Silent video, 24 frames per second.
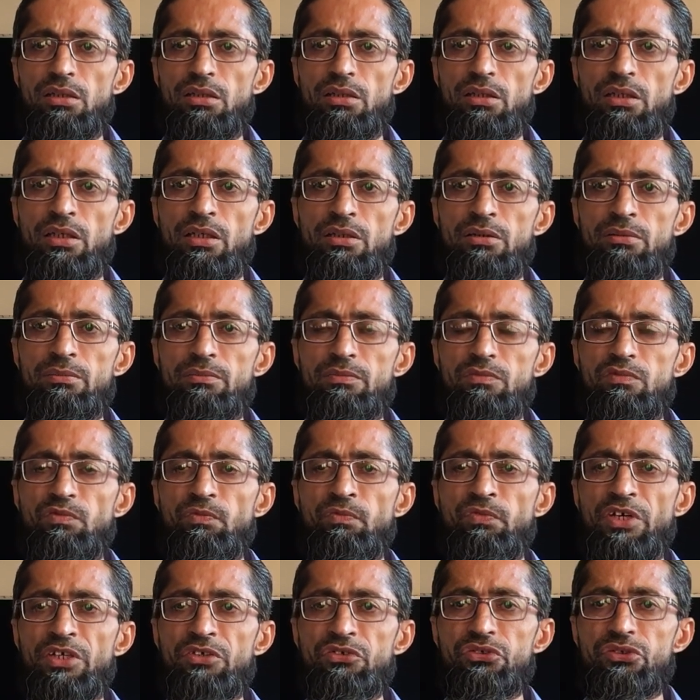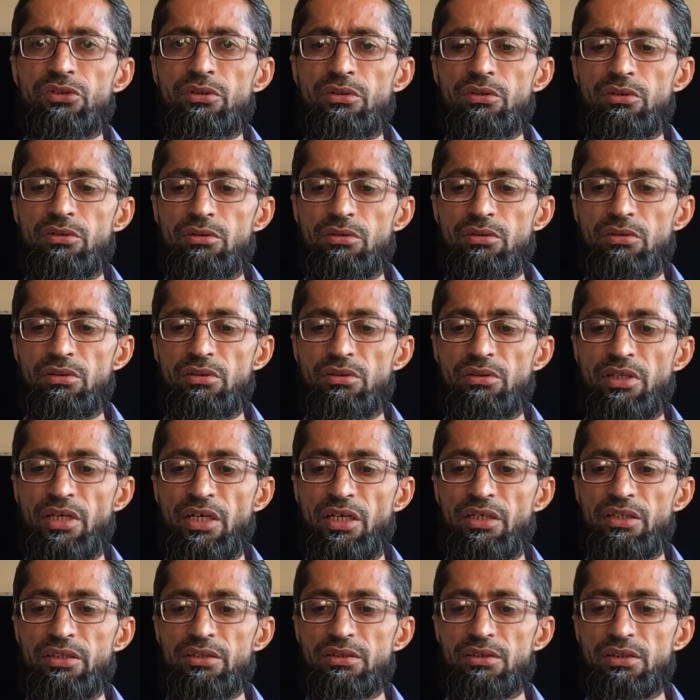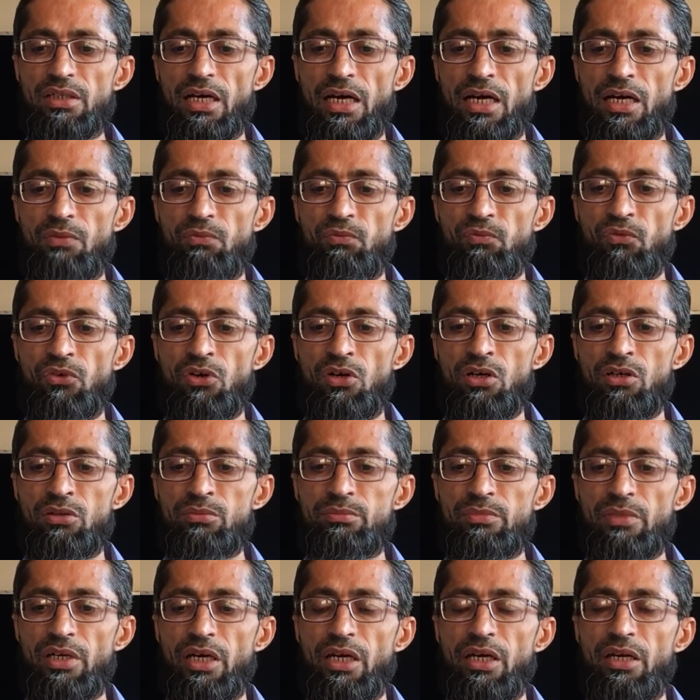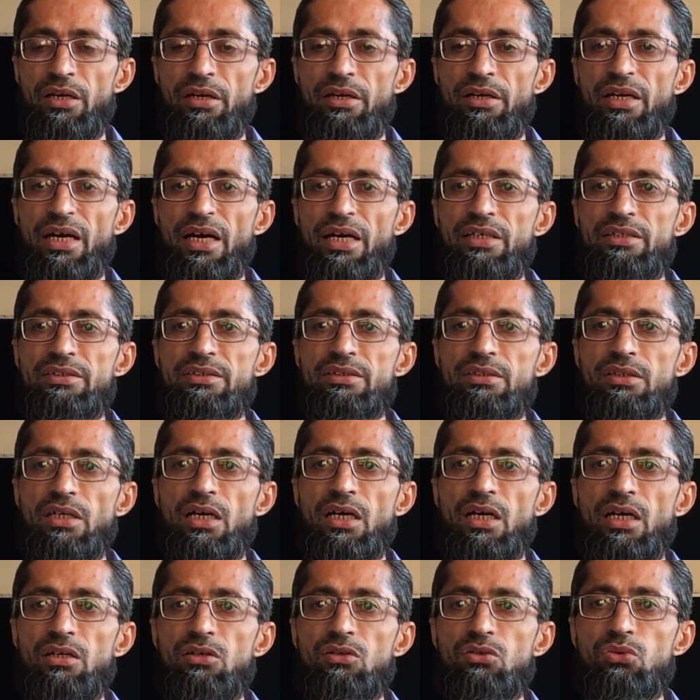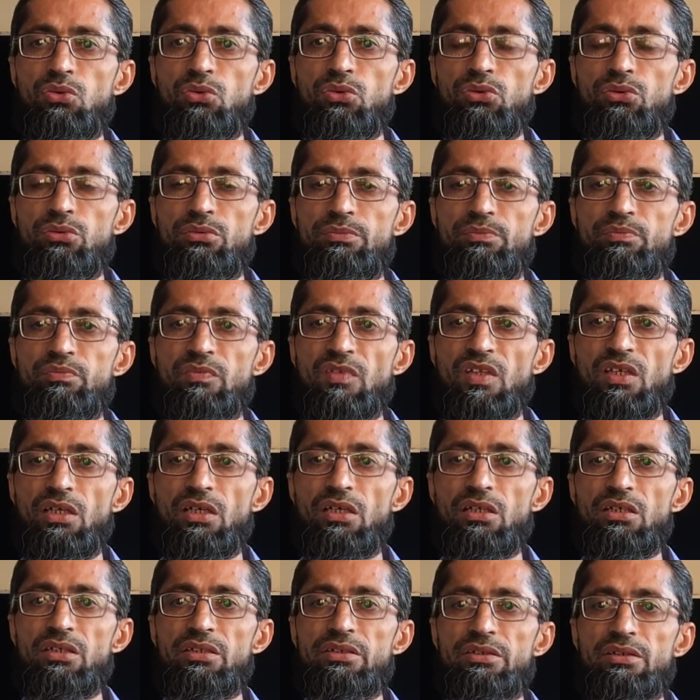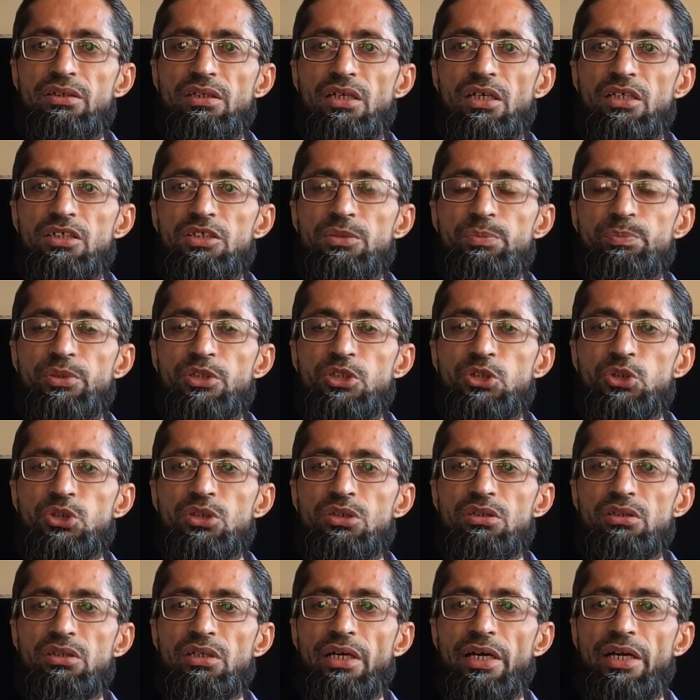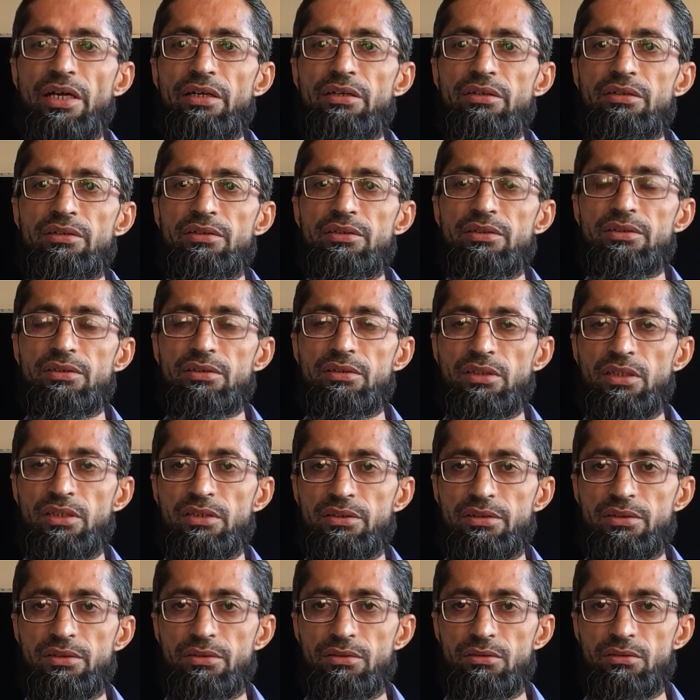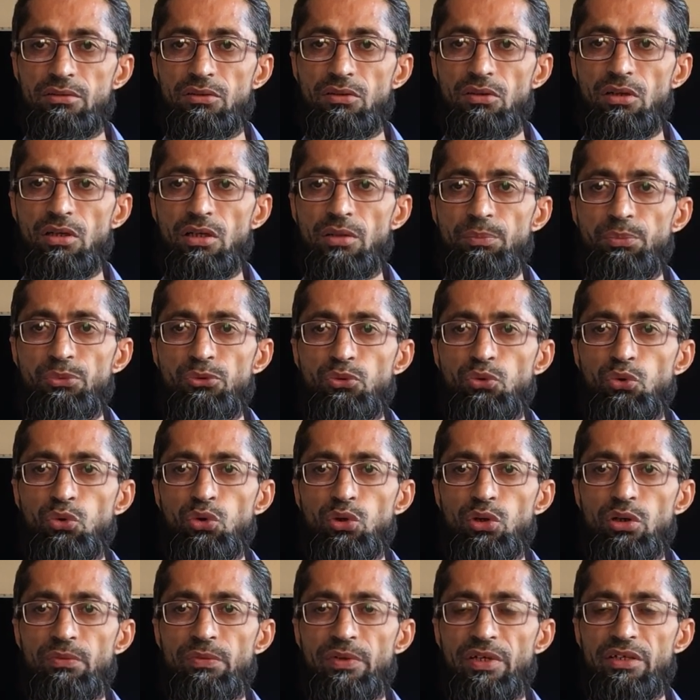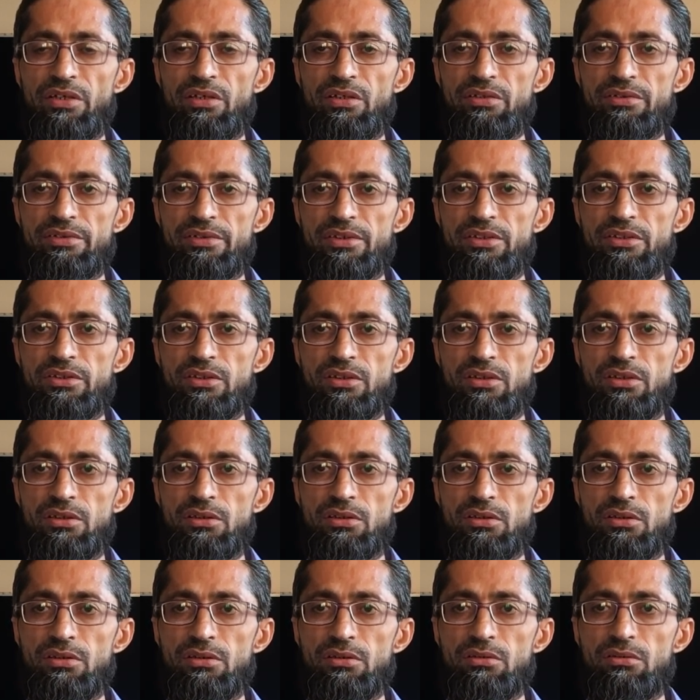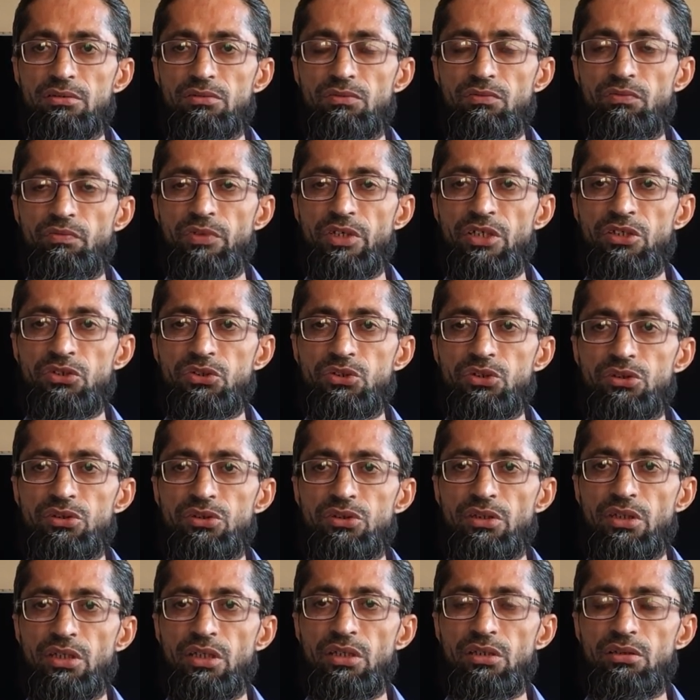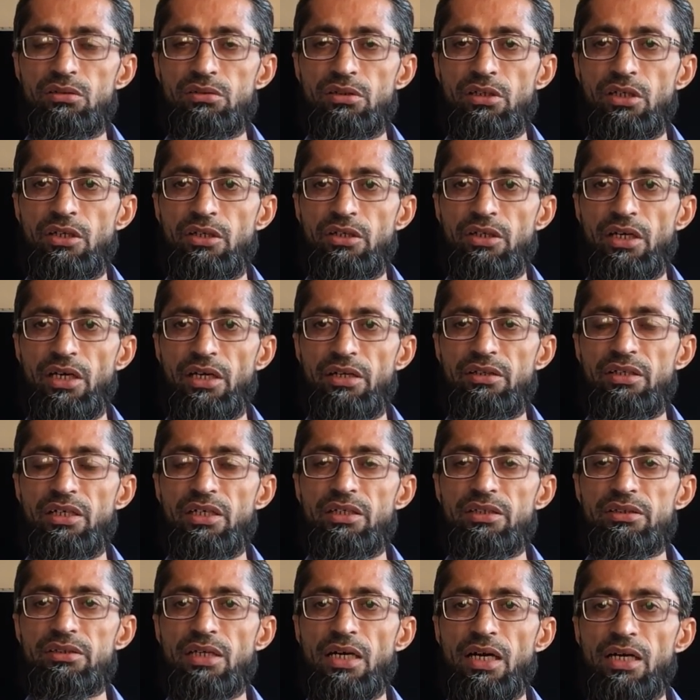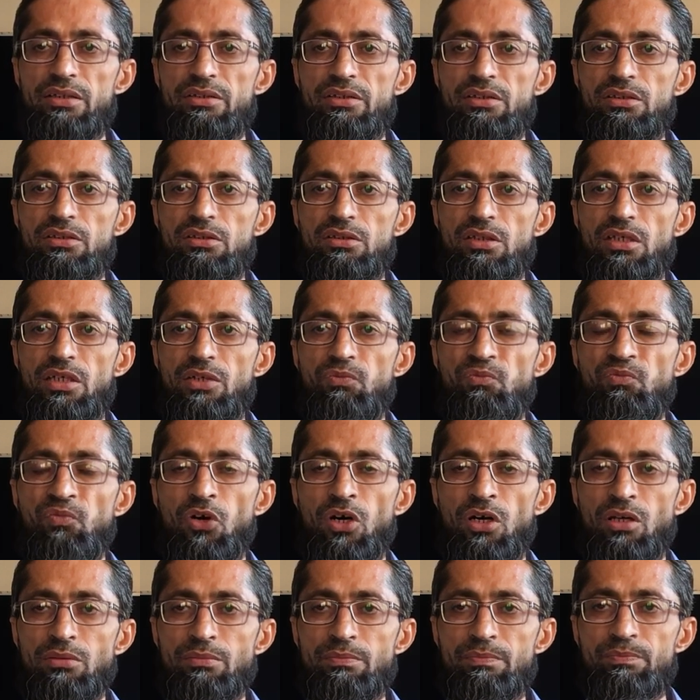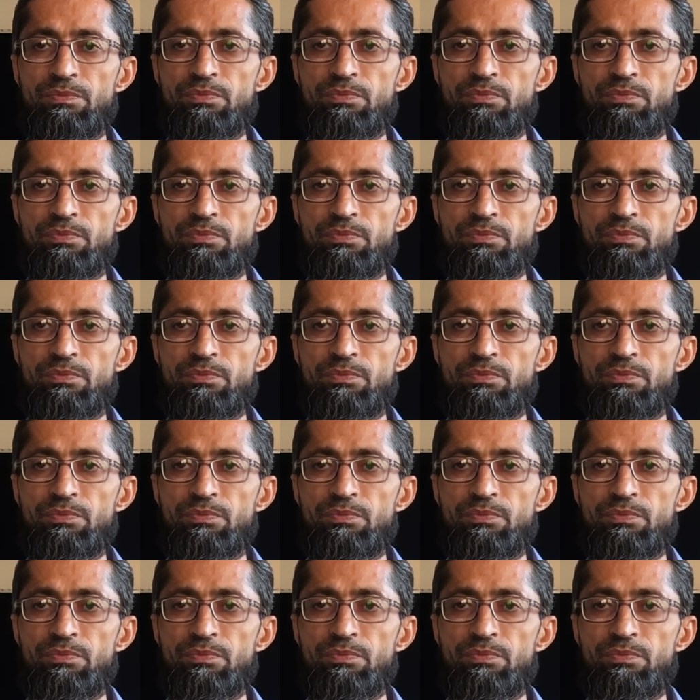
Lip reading: In winter, days are warm and nights are cold. It is a special characteristic of cold weather season, winter in India. Days are generally warm,